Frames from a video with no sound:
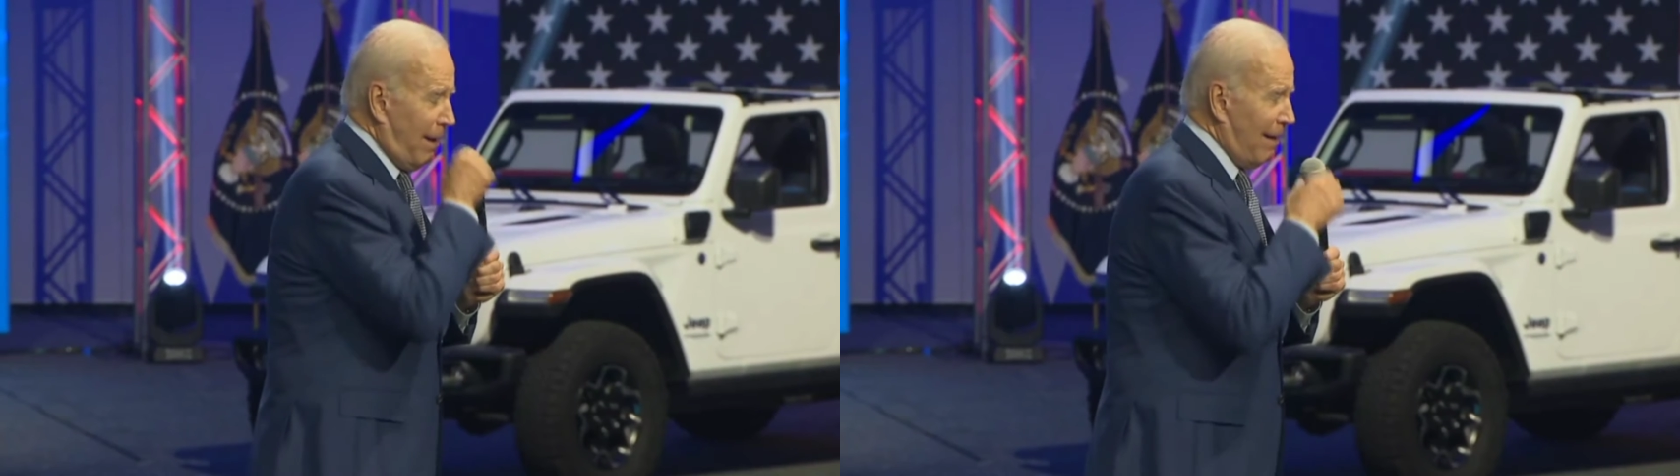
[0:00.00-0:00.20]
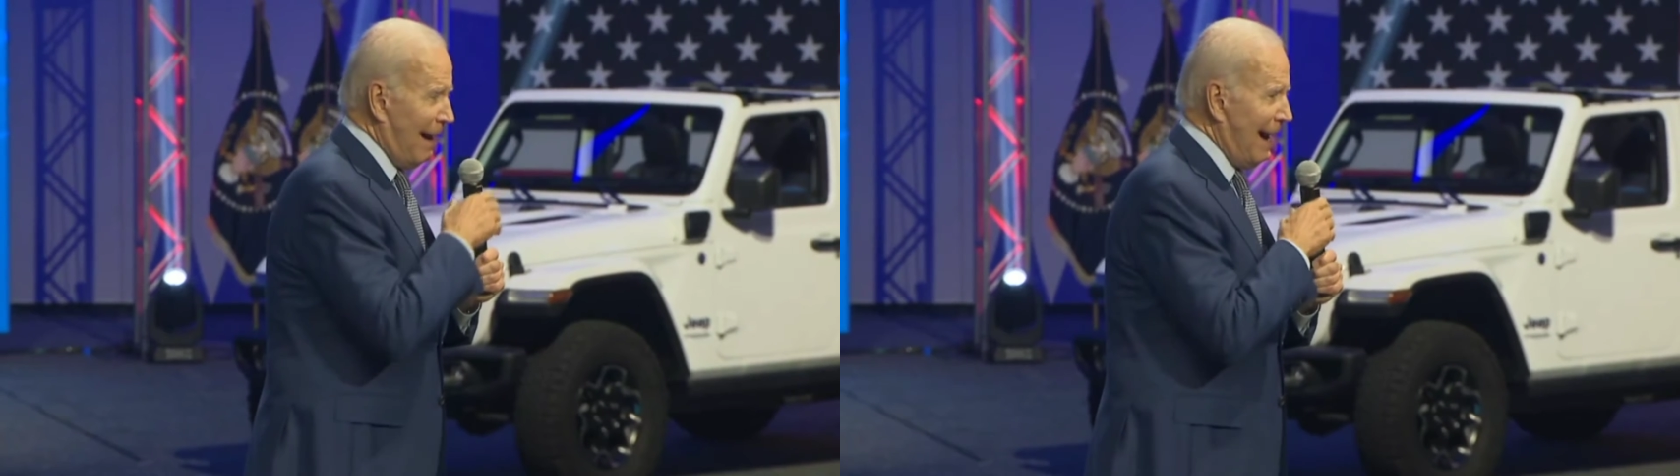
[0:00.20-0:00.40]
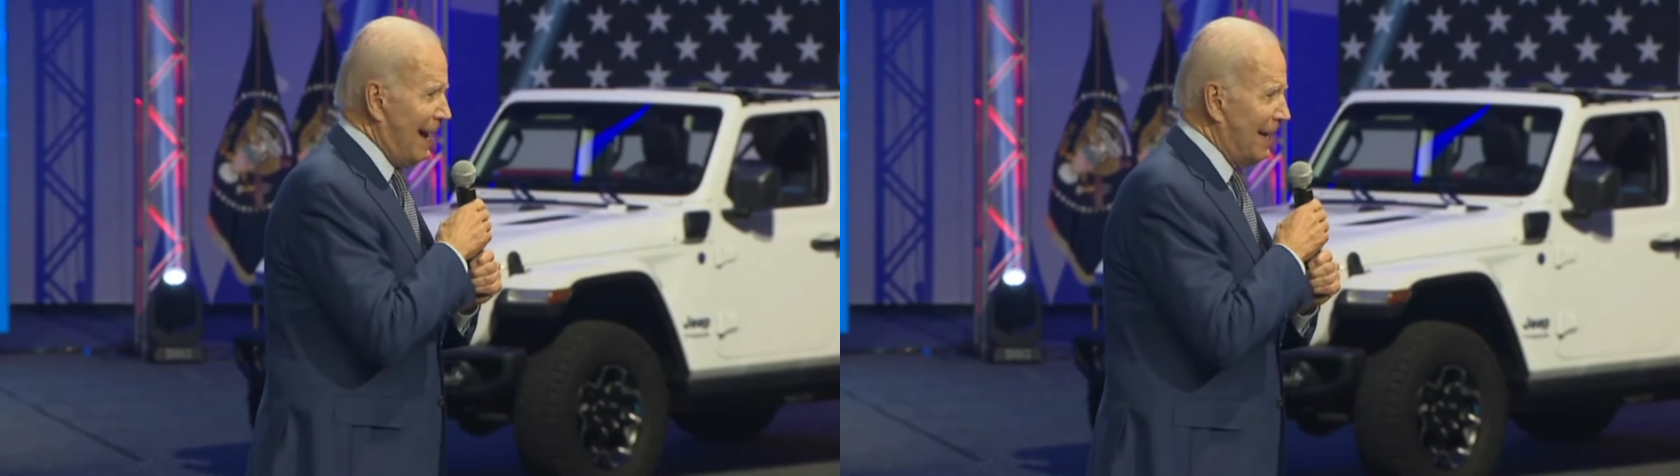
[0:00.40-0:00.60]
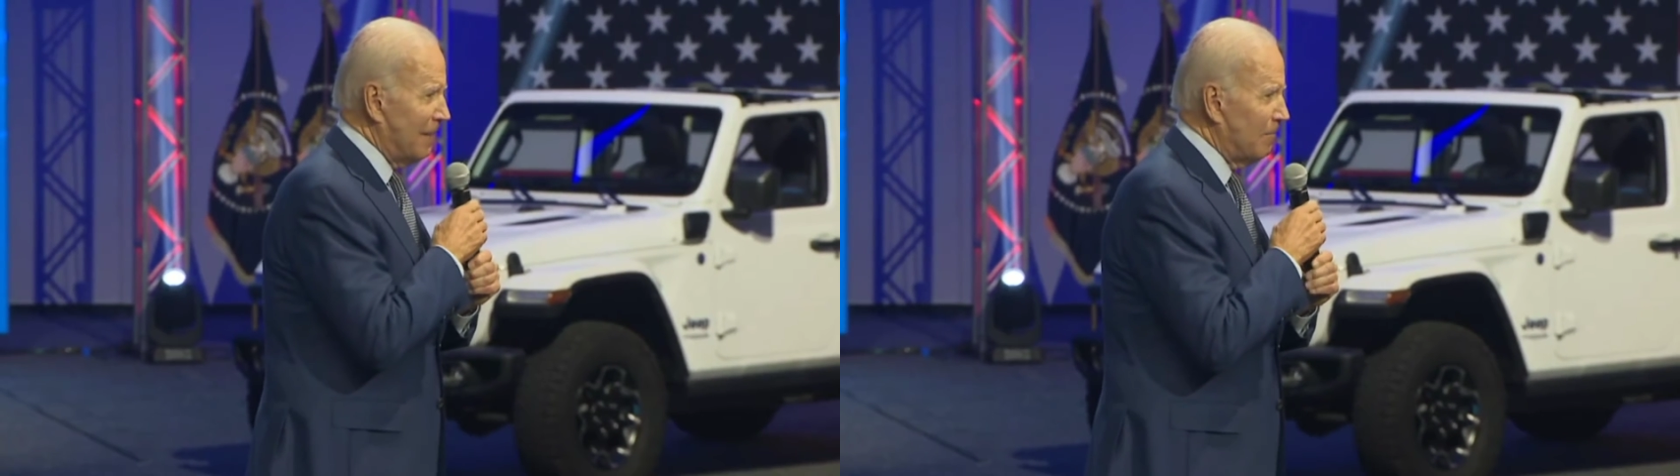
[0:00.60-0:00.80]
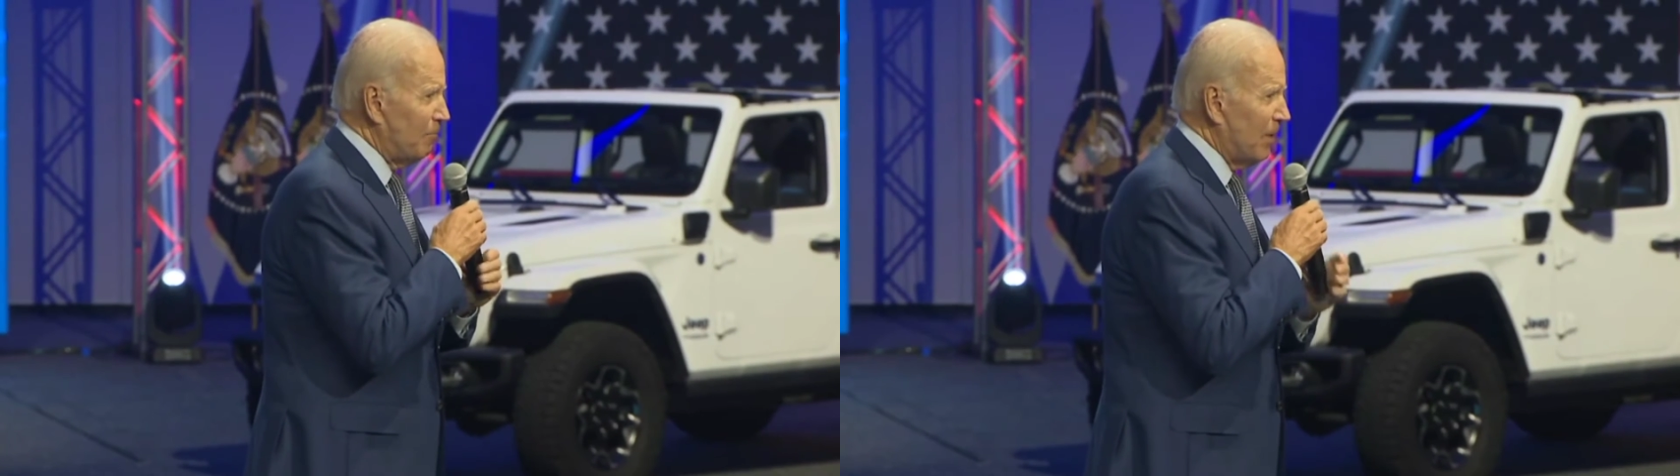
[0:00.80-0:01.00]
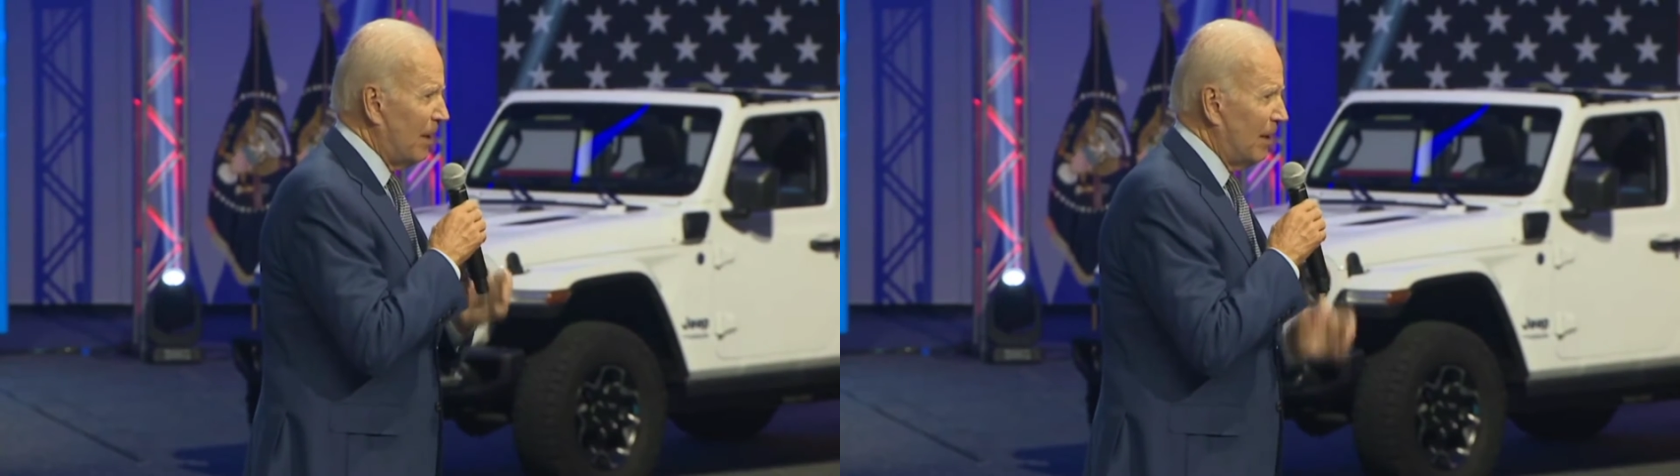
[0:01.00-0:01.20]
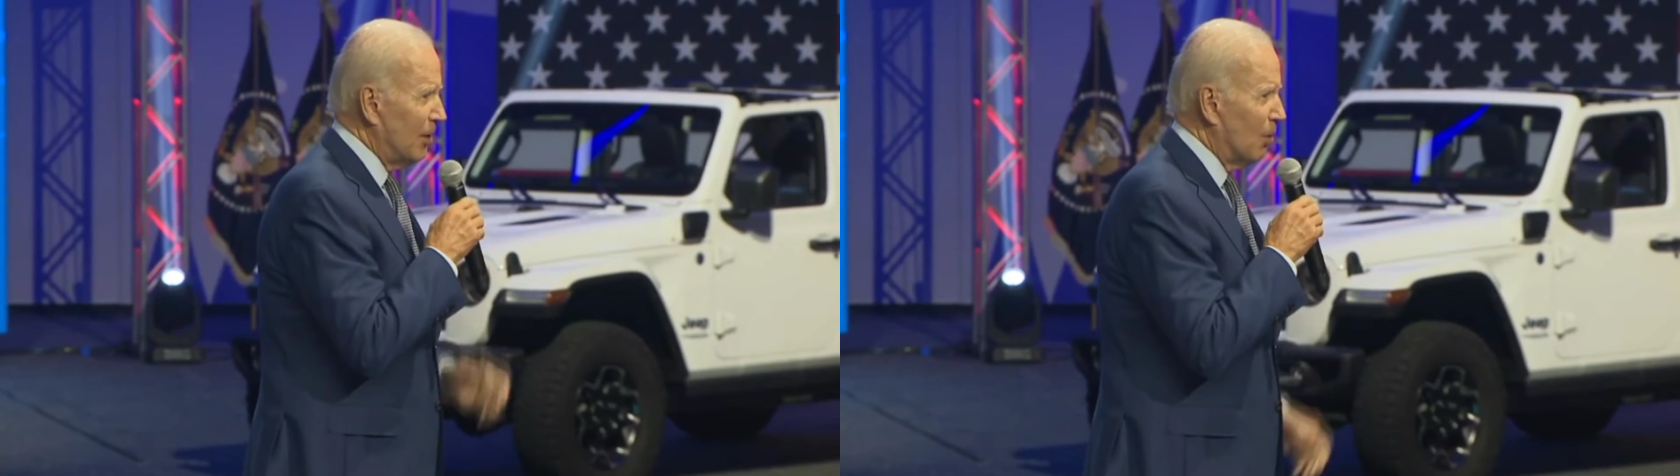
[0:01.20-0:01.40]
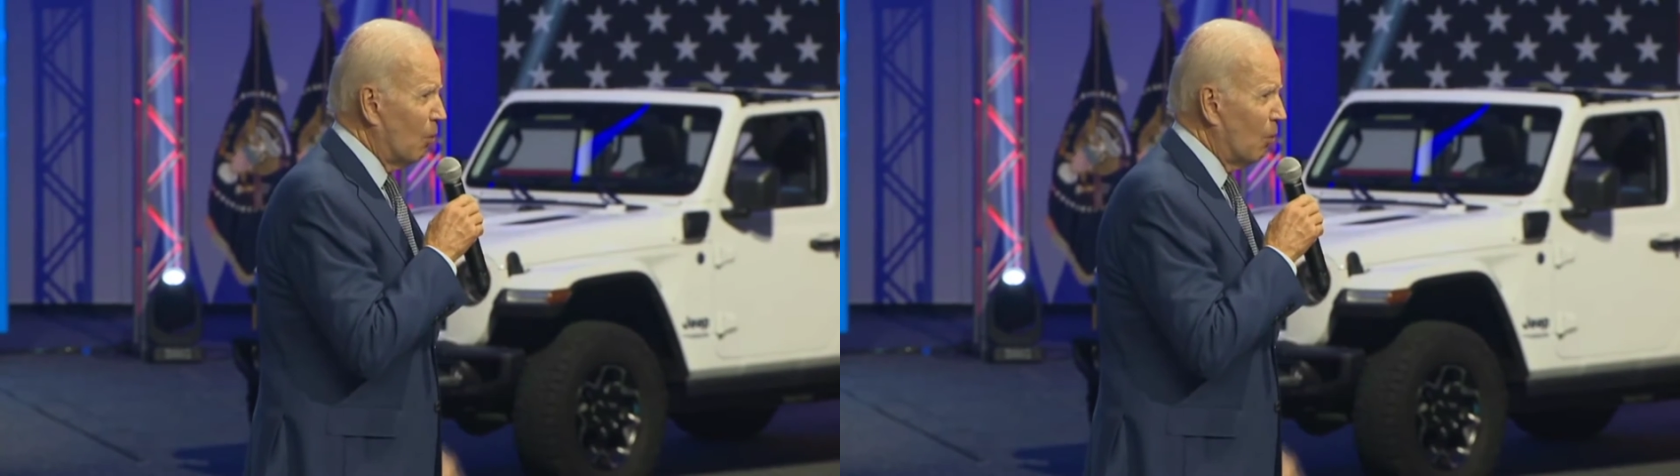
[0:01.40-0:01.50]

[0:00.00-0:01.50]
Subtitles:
And your